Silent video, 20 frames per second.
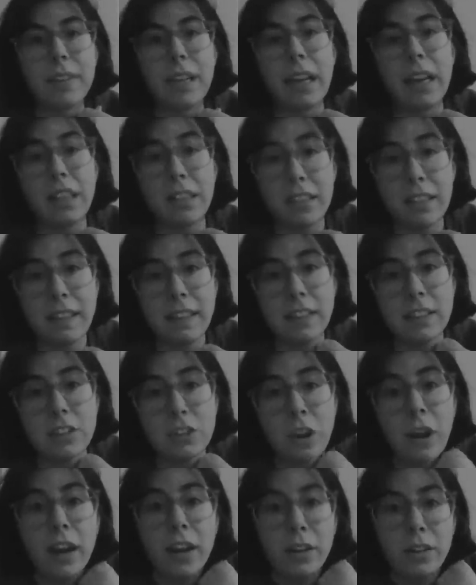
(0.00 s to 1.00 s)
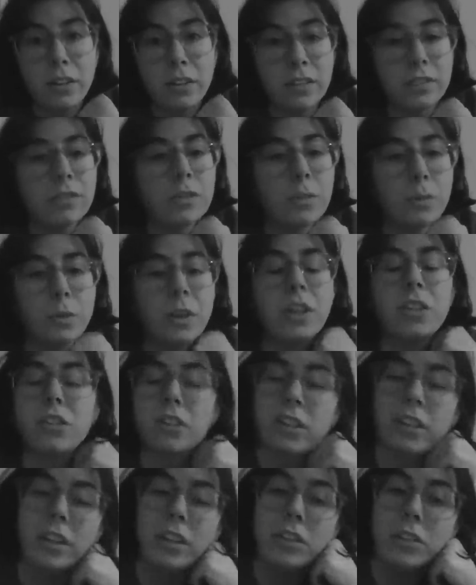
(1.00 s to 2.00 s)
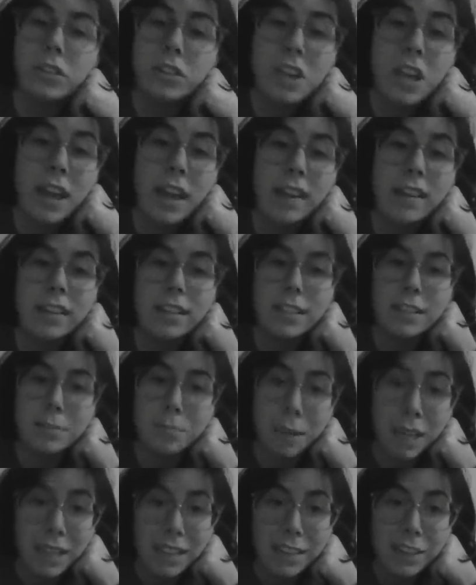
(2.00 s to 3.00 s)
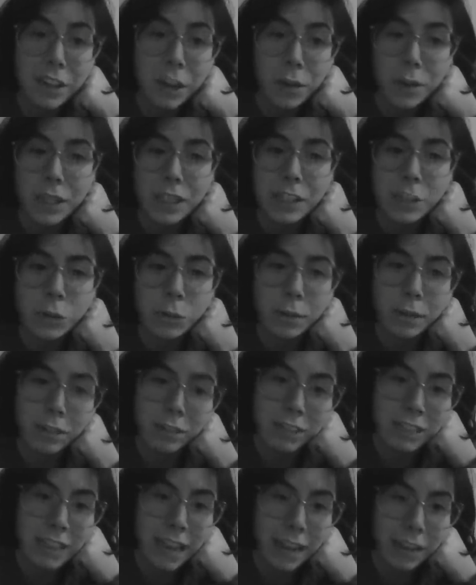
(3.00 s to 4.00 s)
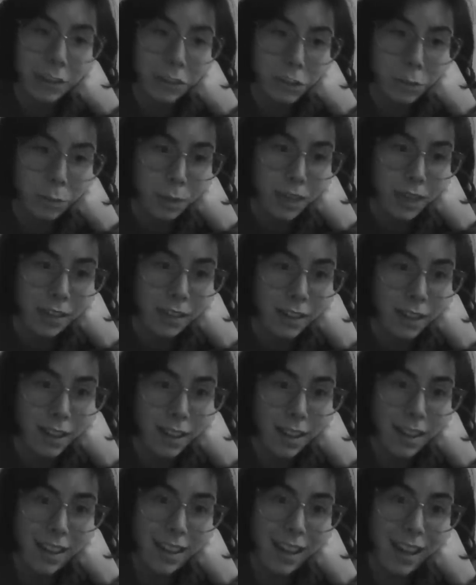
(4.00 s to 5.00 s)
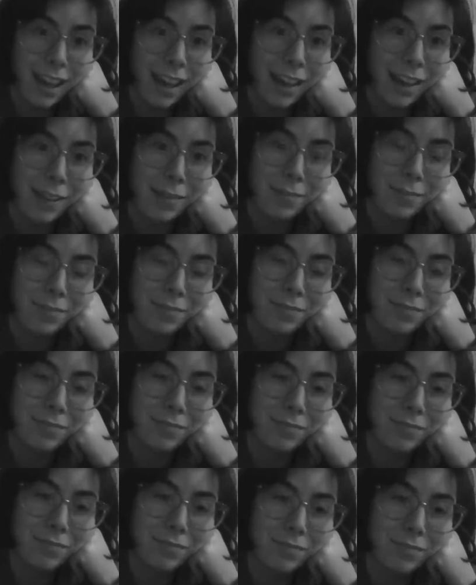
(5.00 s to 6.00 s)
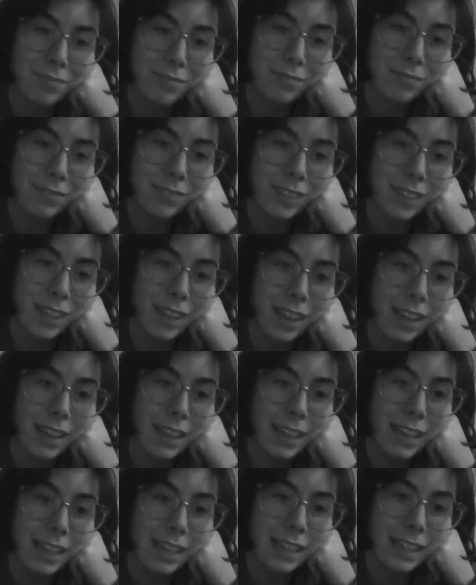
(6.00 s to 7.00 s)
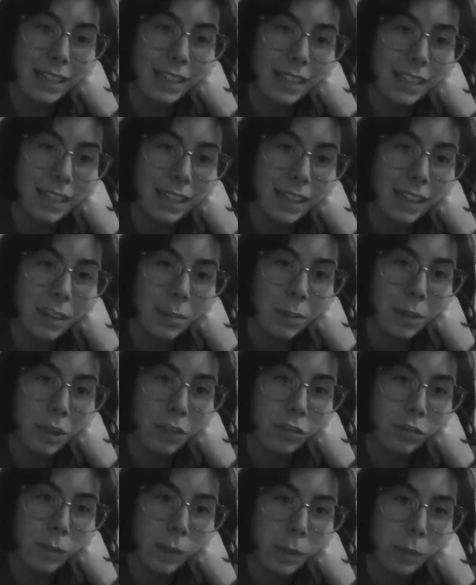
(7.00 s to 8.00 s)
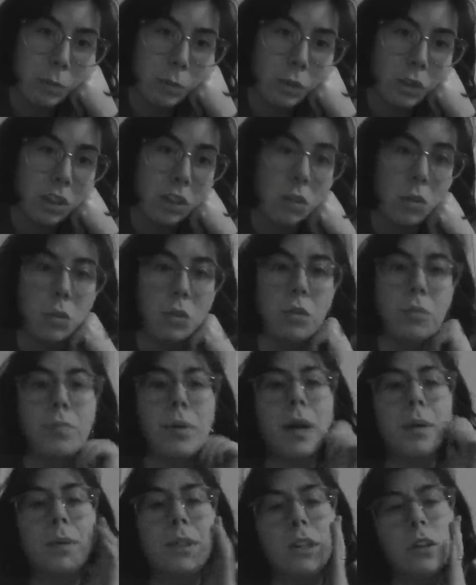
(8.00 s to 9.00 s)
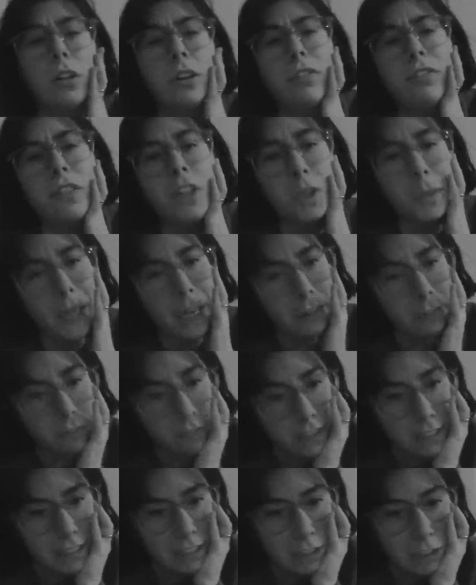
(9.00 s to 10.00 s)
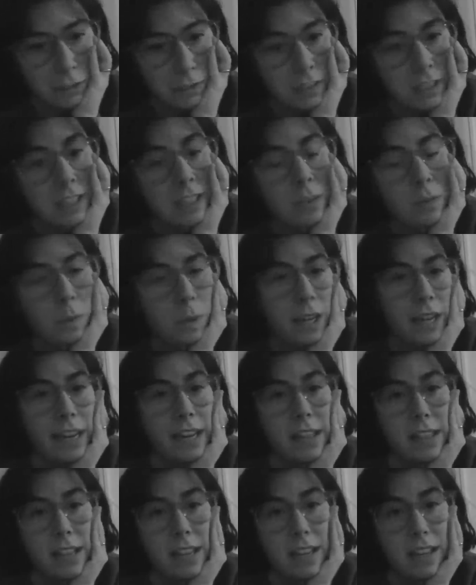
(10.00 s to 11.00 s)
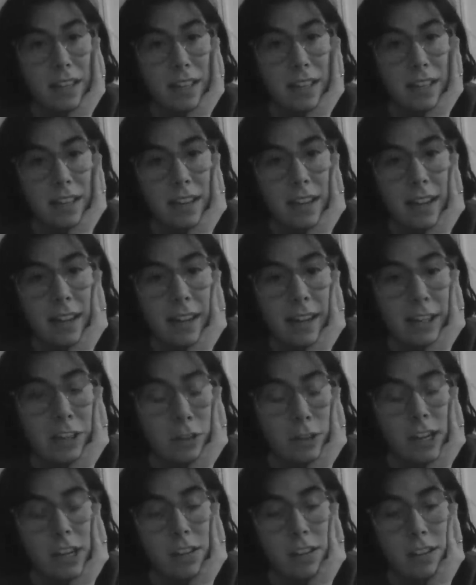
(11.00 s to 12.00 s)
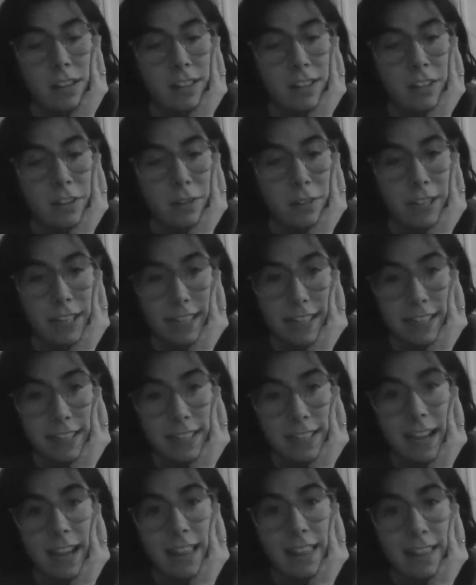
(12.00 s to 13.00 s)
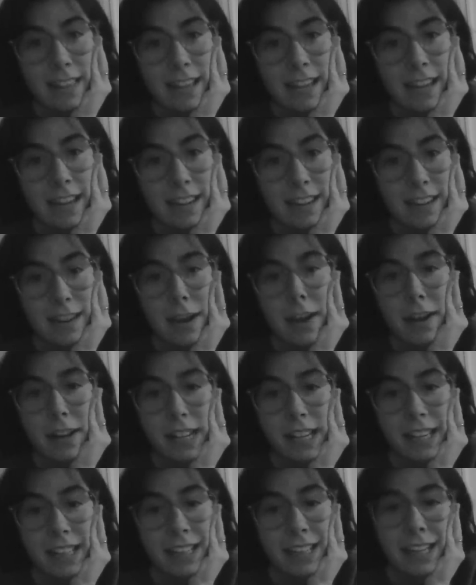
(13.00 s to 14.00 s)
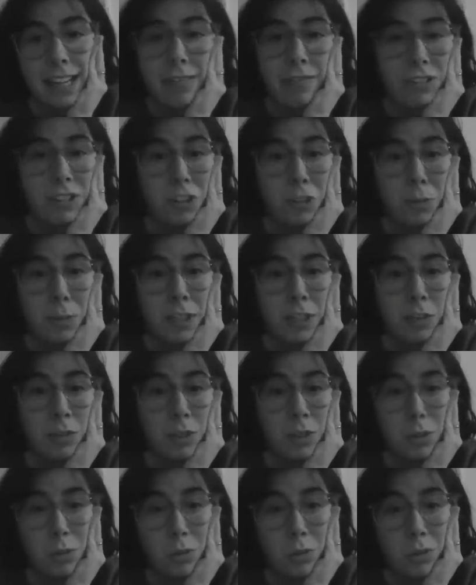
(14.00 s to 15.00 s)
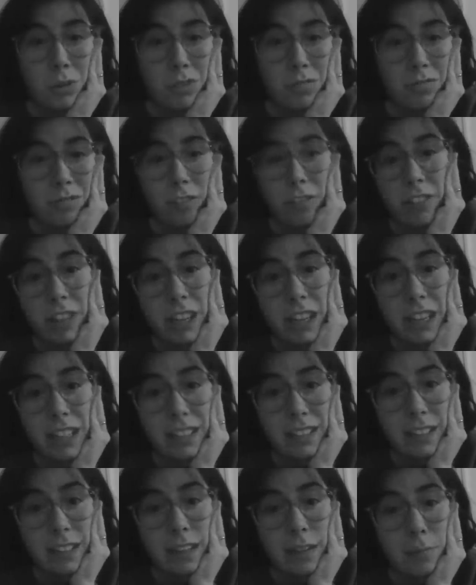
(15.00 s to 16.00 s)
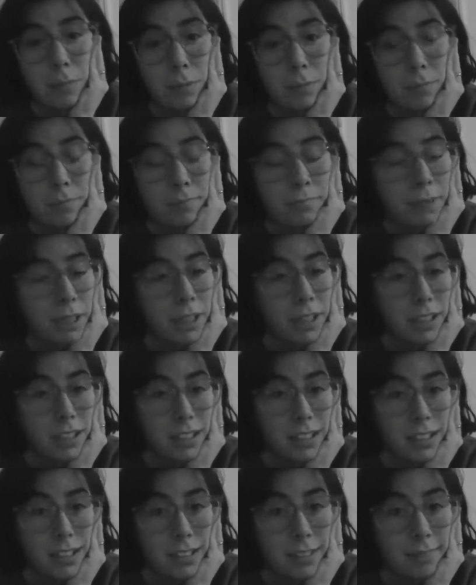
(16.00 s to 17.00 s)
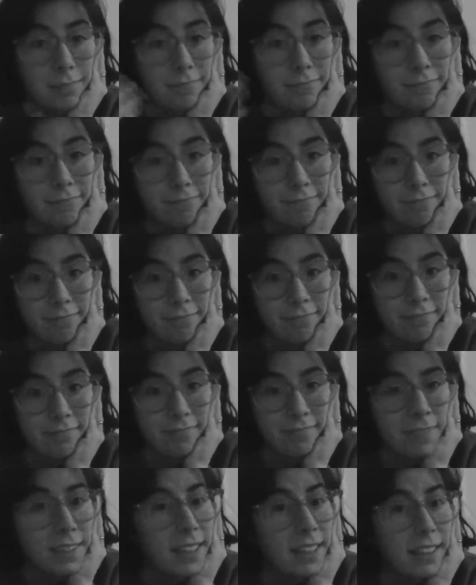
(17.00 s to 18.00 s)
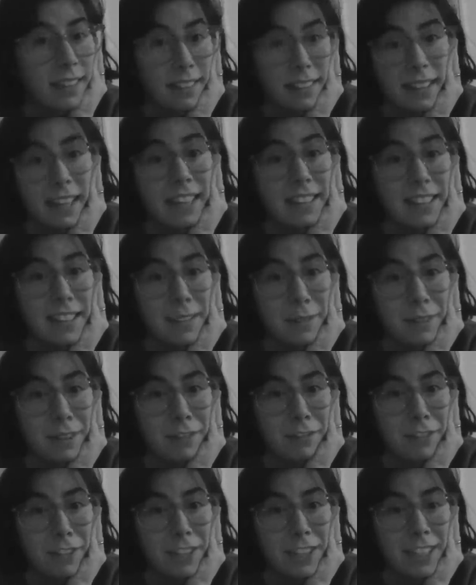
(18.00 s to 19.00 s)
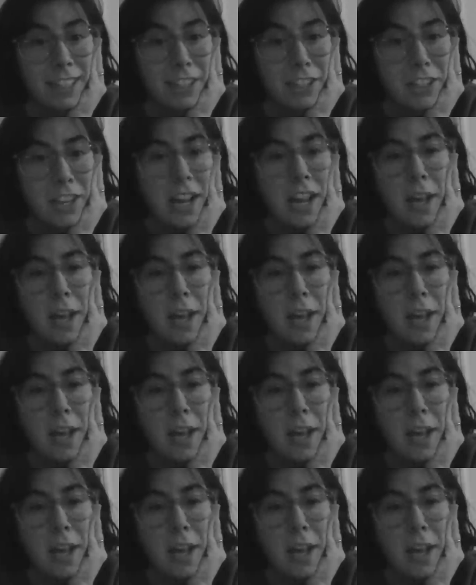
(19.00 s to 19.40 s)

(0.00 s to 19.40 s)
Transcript: I think trying on all those clothes ended me going into a bit of a tailspin and getting a little bit overwhelmed with it all. But we got a few outfits out of it, didn't we? I think I tried on the dungarees and then I clearly forgot to press record for the next clip because that's it with the footage.